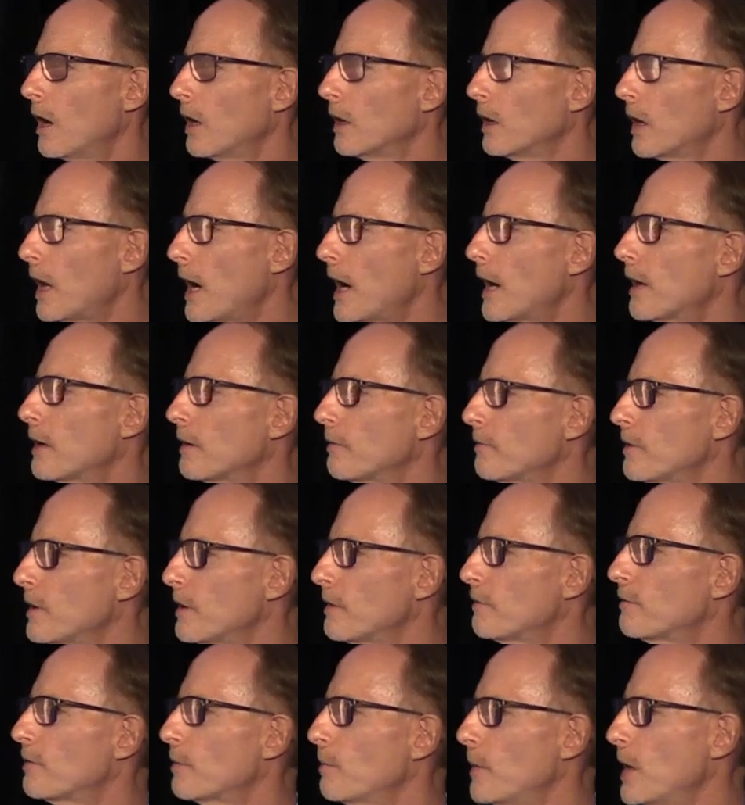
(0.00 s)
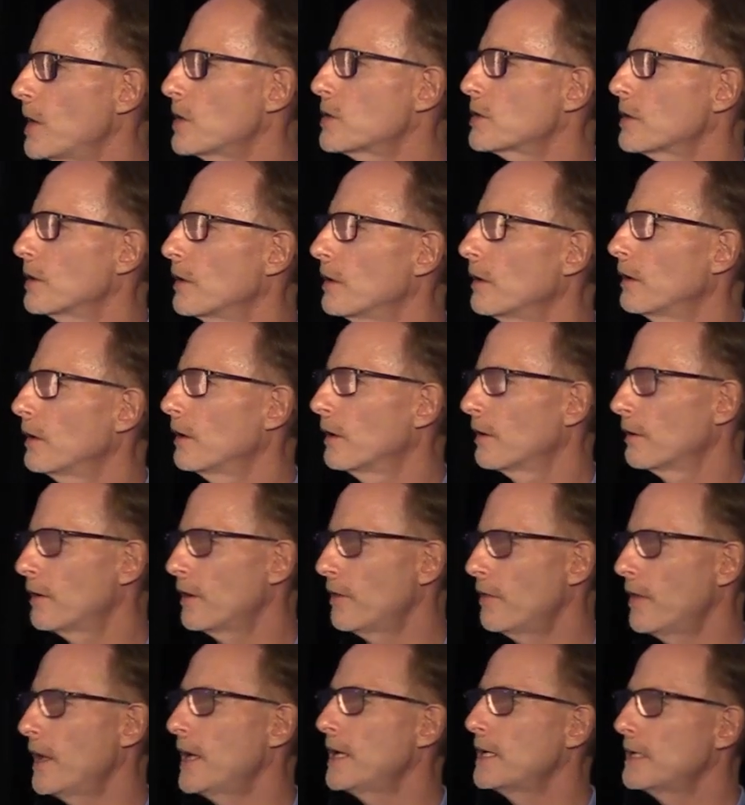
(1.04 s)
a lot of the information
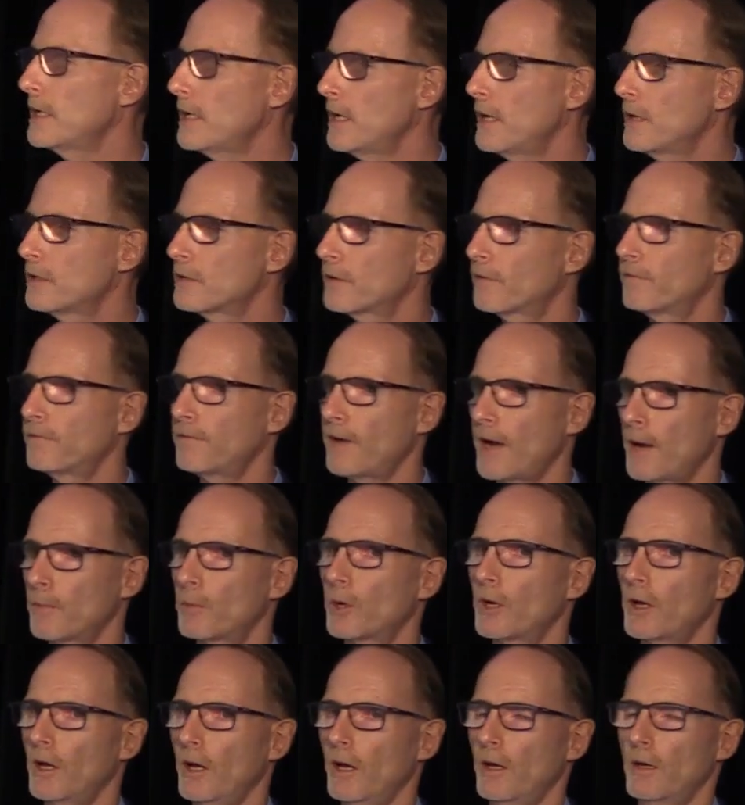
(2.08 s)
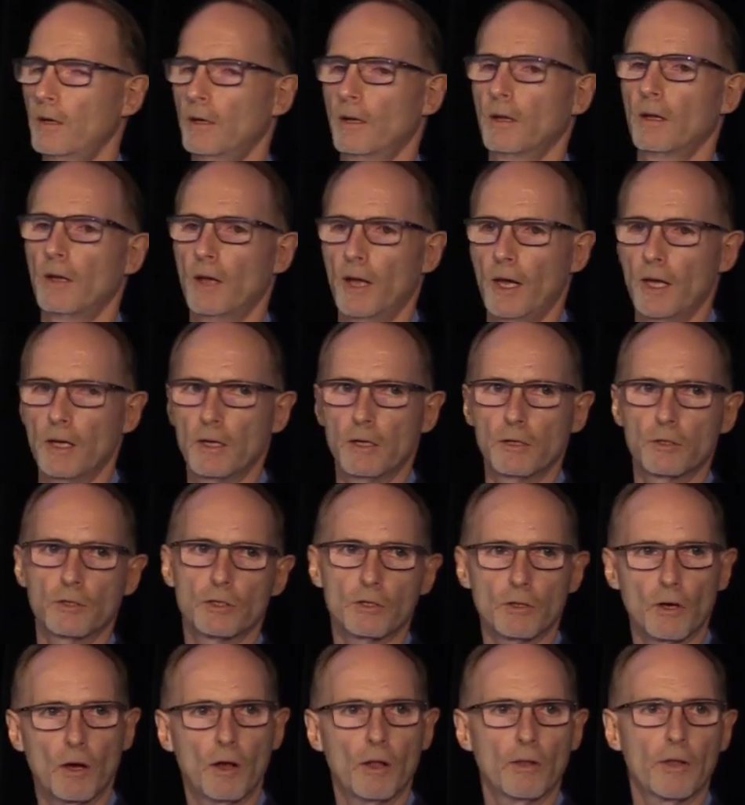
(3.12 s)
that they need to fabricate and
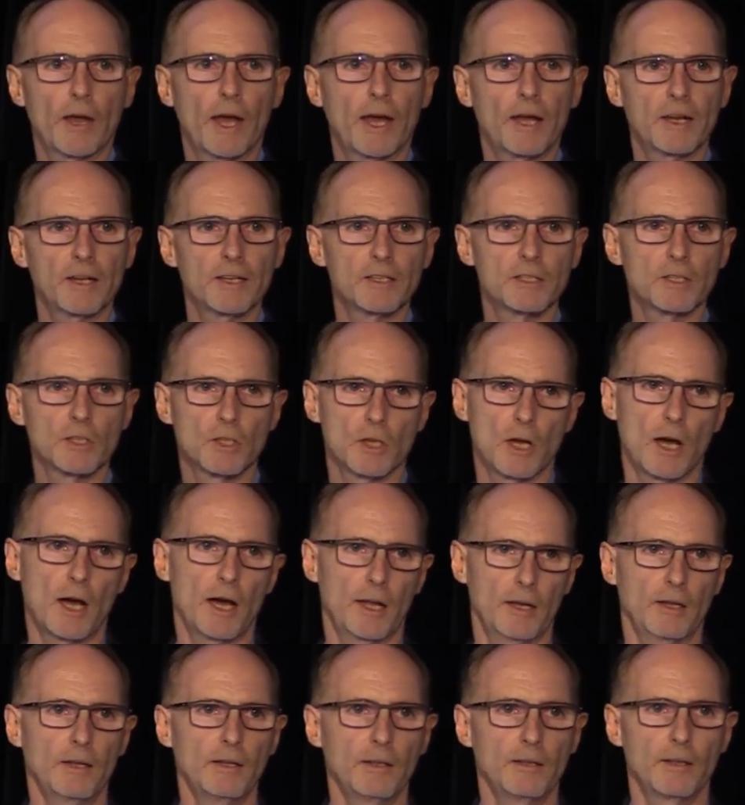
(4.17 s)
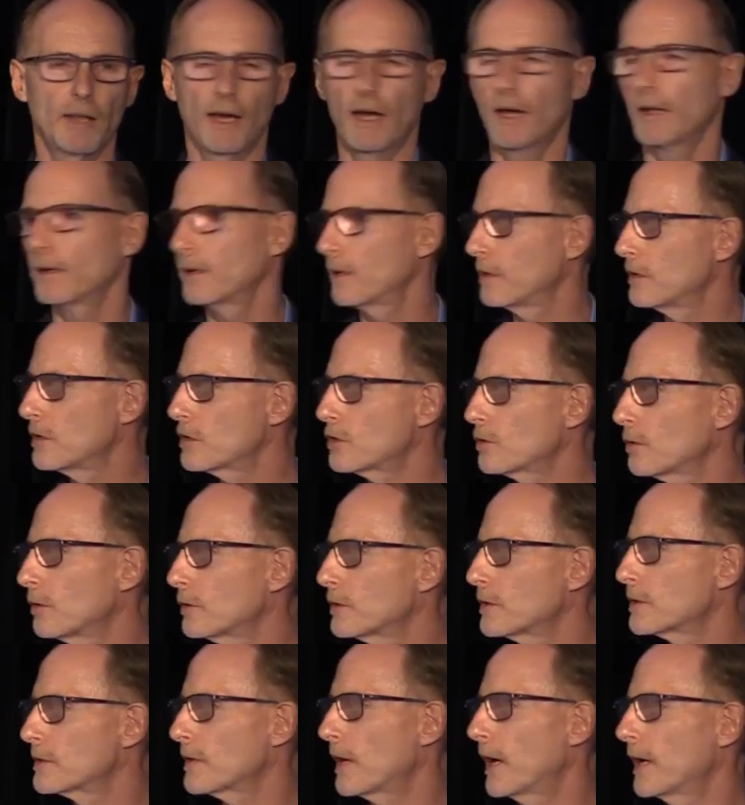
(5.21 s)
install that is not in that
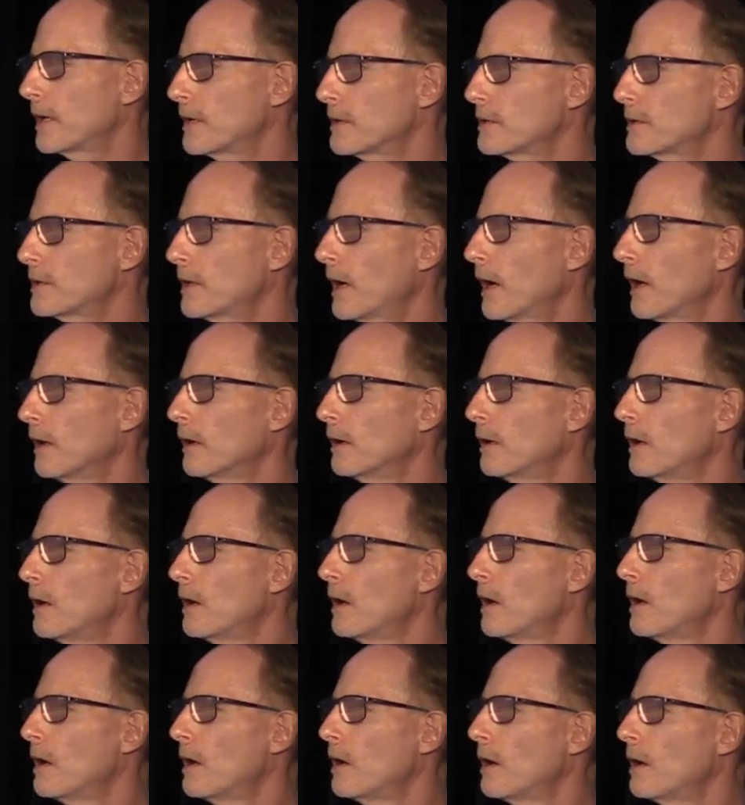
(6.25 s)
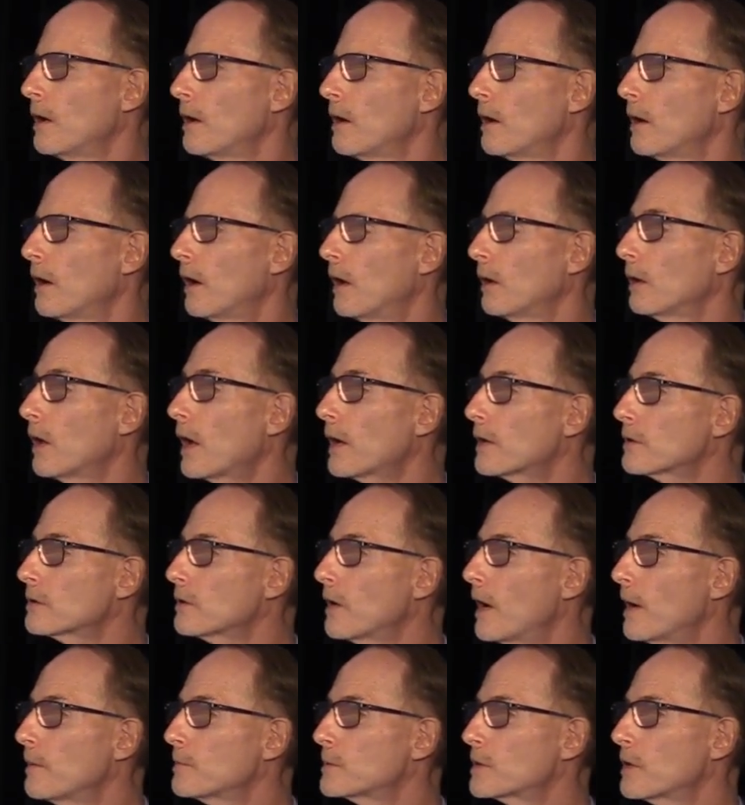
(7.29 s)
initial design intent. A lot of
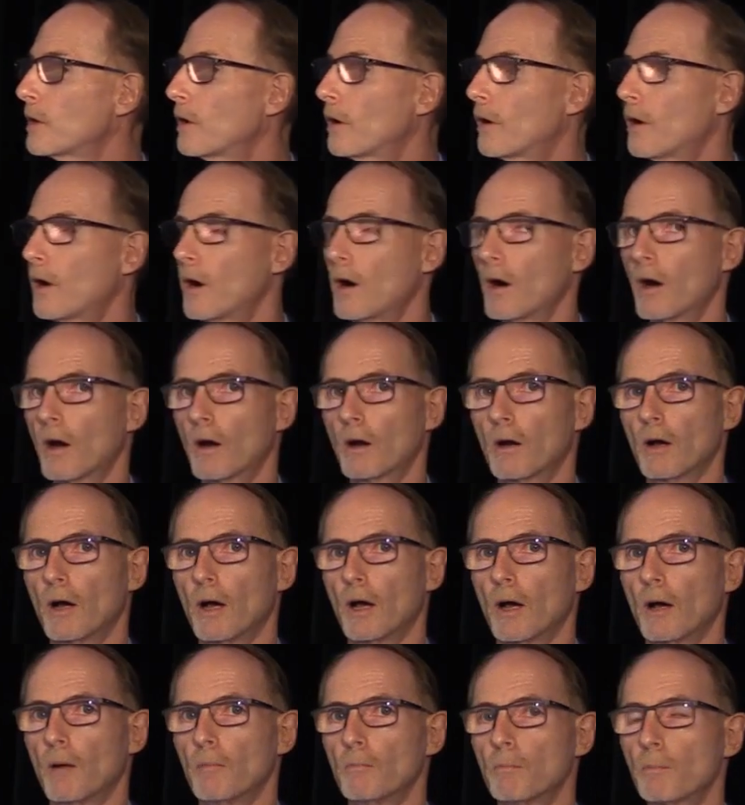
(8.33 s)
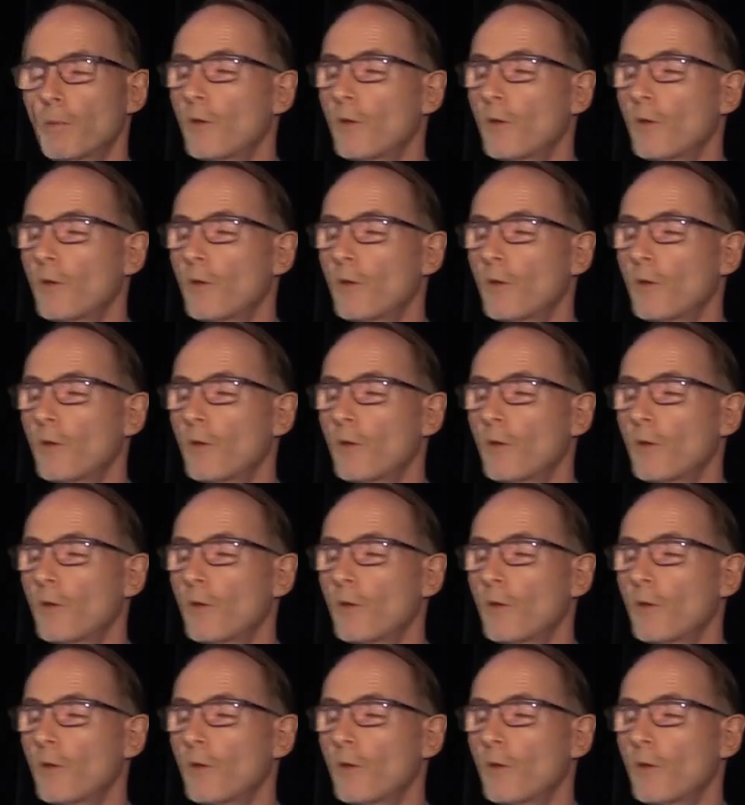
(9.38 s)
times there are